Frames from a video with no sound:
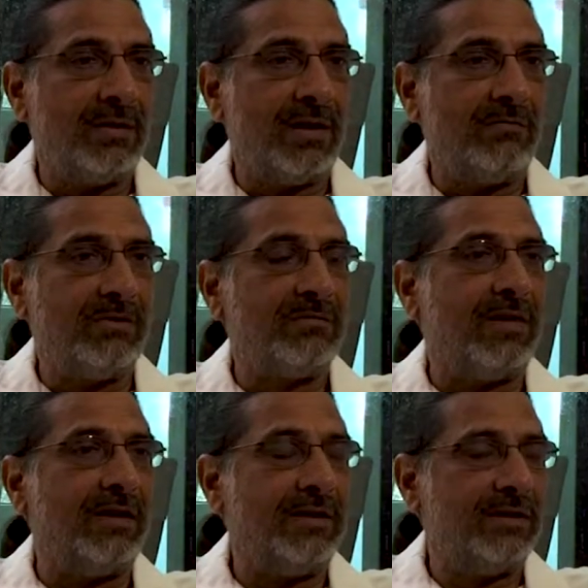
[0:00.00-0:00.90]
and we
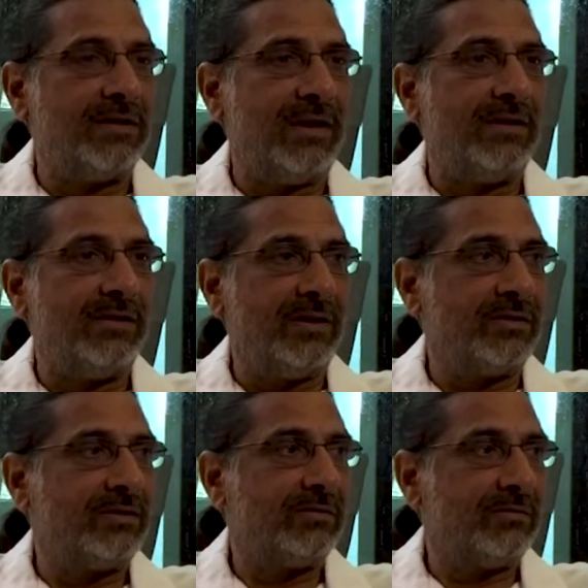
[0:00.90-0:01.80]
finally decided,
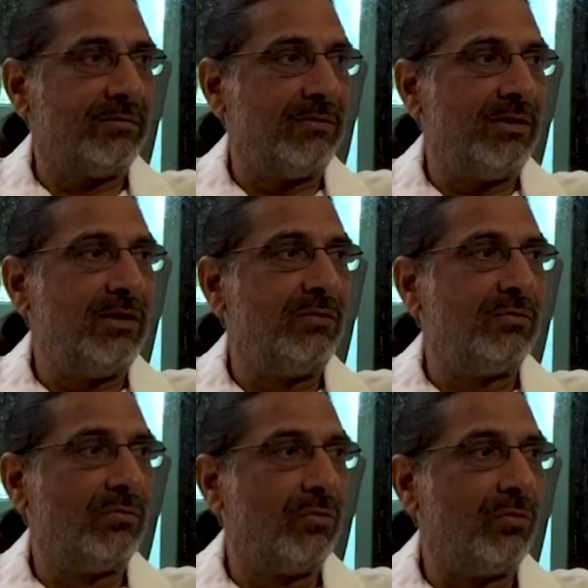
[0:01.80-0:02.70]
yes, we need
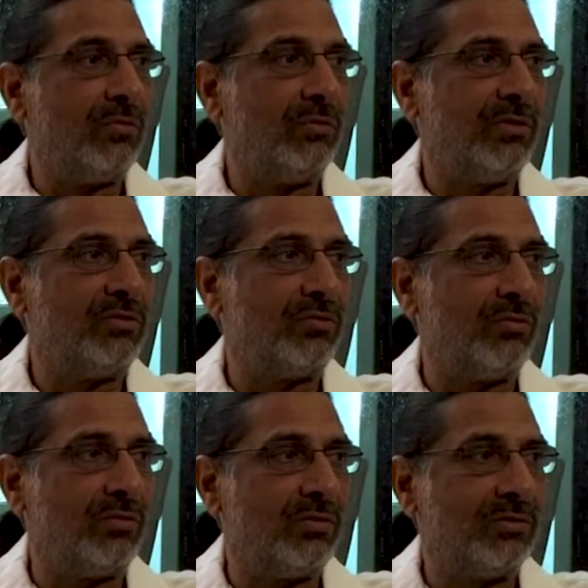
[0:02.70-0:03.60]
to go this
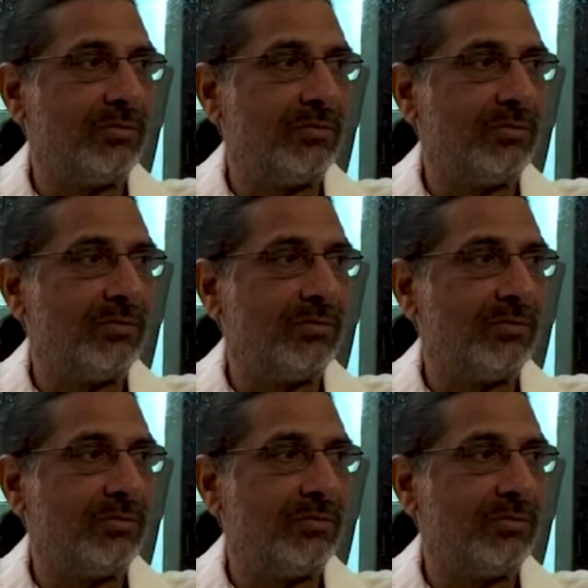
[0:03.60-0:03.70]
route,